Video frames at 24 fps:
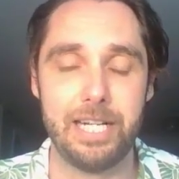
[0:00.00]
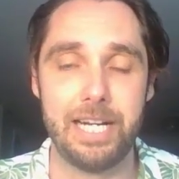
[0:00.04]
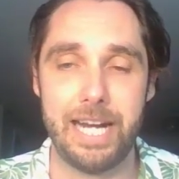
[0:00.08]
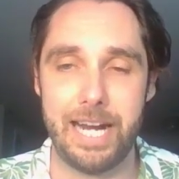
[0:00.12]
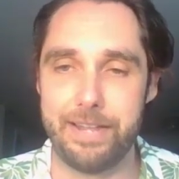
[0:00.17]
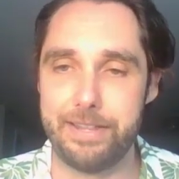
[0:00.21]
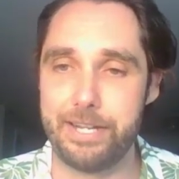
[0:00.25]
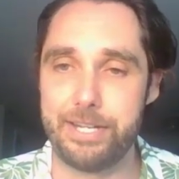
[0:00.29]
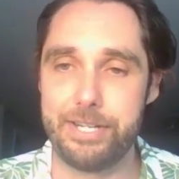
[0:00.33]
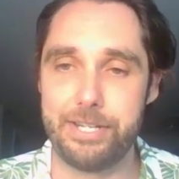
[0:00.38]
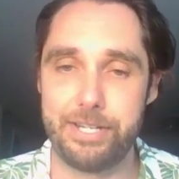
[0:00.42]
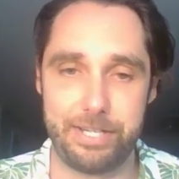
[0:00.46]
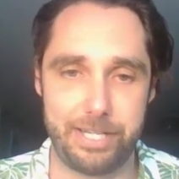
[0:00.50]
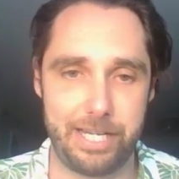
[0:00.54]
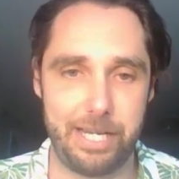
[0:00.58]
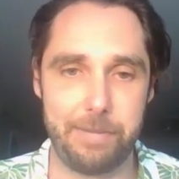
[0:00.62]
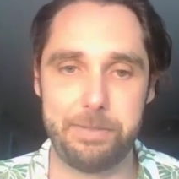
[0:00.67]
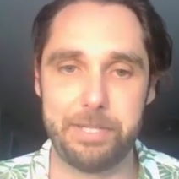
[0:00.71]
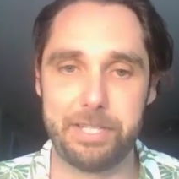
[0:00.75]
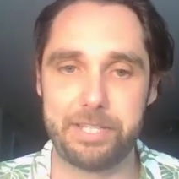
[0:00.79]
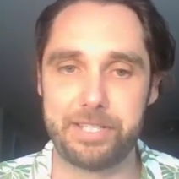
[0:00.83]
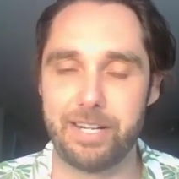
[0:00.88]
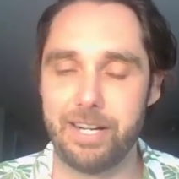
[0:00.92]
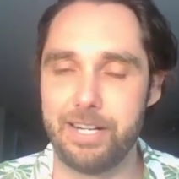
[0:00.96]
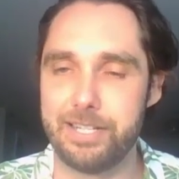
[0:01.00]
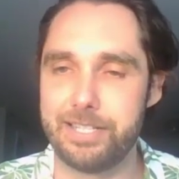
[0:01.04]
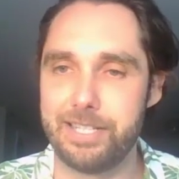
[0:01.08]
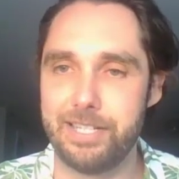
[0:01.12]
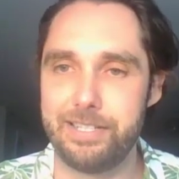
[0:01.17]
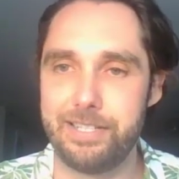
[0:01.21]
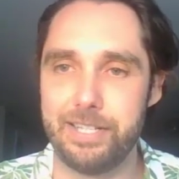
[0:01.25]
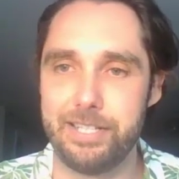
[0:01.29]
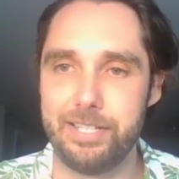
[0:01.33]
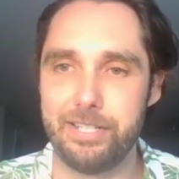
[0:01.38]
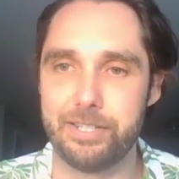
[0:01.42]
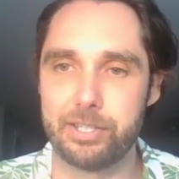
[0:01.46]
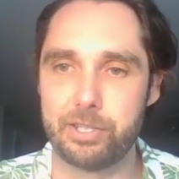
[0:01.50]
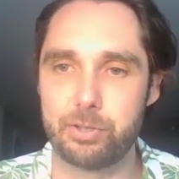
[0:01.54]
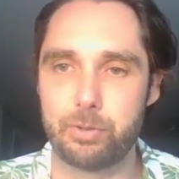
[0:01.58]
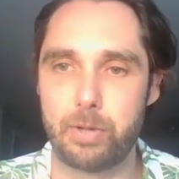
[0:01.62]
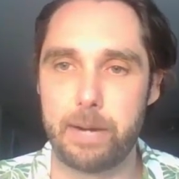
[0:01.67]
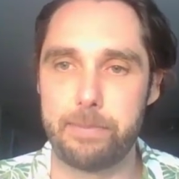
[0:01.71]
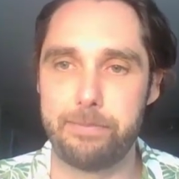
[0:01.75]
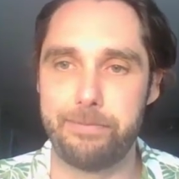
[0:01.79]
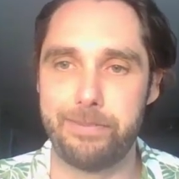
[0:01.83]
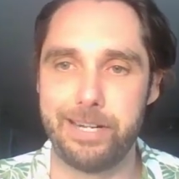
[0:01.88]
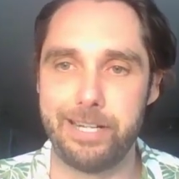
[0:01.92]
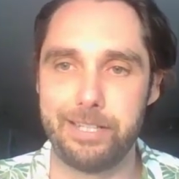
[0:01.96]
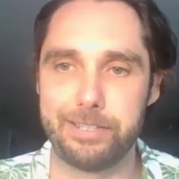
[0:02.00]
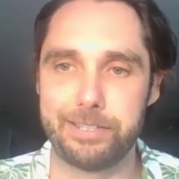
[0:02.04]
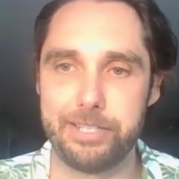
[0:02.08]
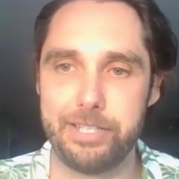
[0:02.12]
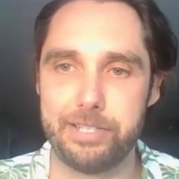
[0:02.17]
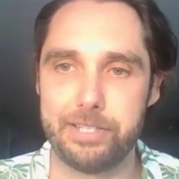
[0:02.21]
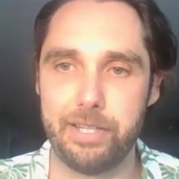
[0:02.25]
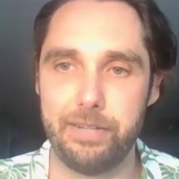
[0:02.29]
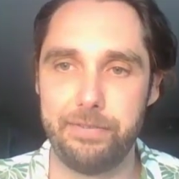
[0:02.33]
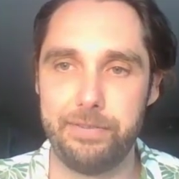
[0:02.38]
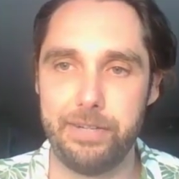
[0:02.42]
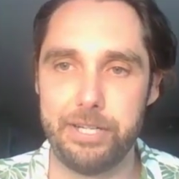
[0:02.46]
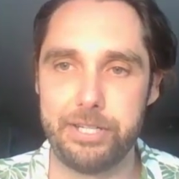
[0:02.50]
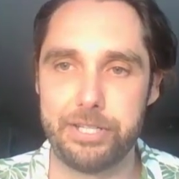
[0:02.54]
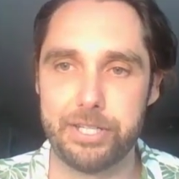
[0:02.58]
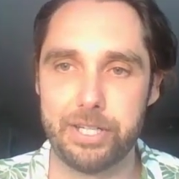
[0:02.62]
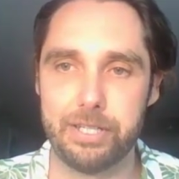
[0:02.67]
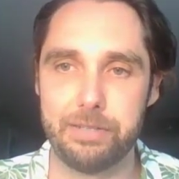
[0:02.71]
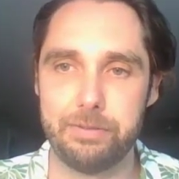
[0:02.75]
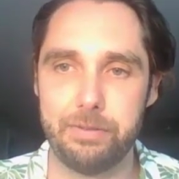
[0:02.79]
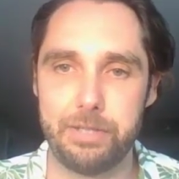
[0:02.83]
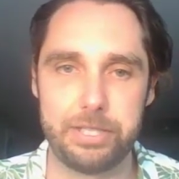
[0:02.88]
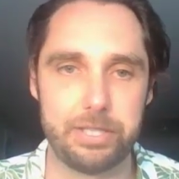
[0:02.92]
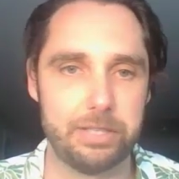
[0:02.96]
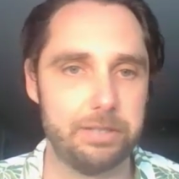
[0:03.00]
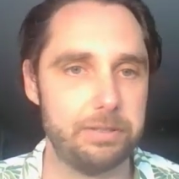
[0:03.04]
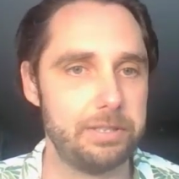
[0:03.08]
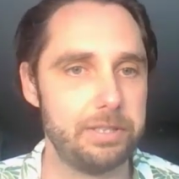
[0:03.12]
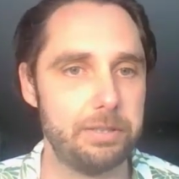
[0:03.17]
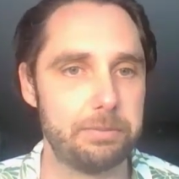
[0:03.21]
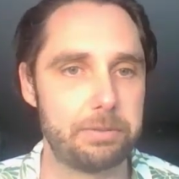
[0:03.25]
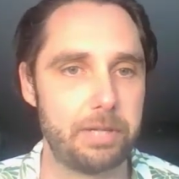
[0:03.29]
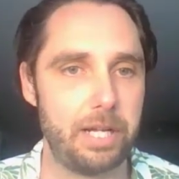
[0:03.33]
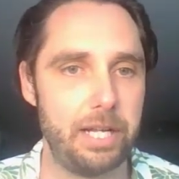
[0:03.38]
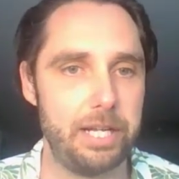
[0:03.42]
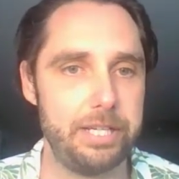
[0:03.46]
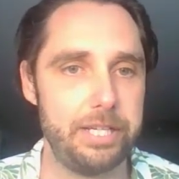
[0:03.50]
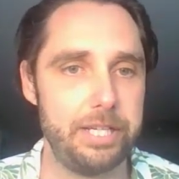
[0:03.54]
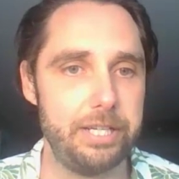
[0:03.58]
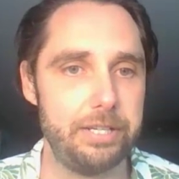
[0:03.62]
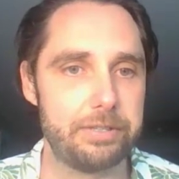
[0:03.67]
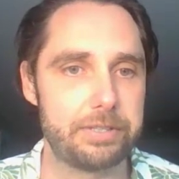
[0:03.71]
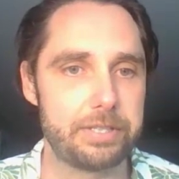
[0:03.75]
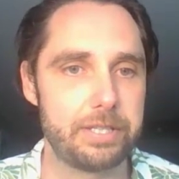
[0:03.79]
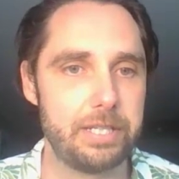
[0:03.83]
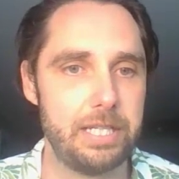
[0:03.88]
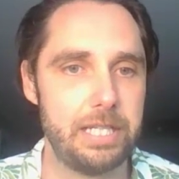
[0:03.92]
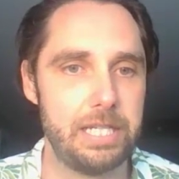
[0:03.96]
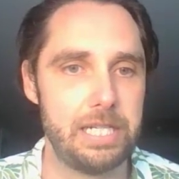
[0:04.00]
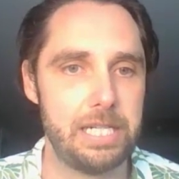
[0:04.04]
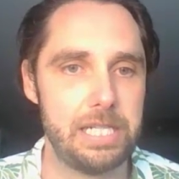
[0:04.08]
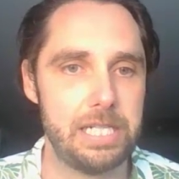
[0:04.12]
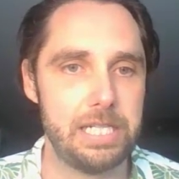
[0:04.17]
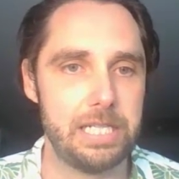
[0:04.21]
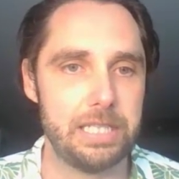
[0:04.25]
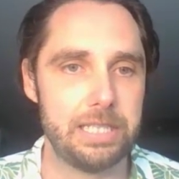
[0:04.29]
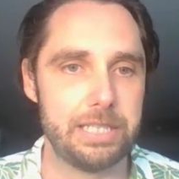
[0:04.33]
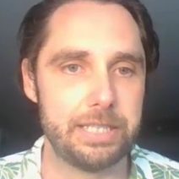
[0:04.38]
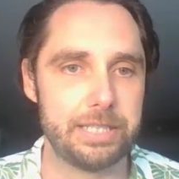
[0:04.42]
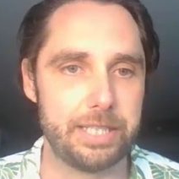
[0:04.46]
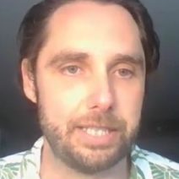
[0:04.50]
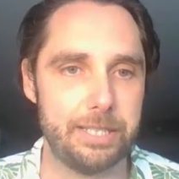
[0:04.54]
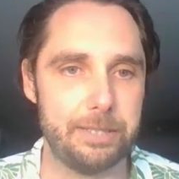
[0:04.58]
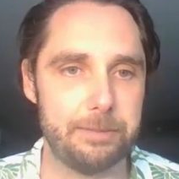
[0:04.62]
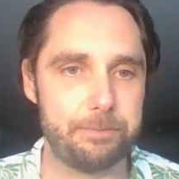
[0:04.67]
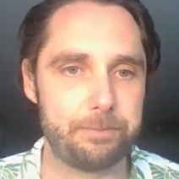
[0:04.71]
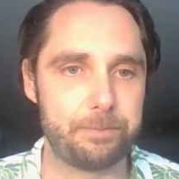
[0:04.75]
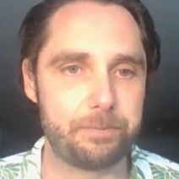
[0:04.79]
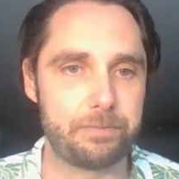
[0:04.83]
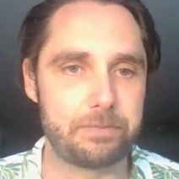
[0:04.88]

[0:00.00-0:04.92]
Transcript: And then you keep this content in your swipe file to use in the future, which you'll probably use. So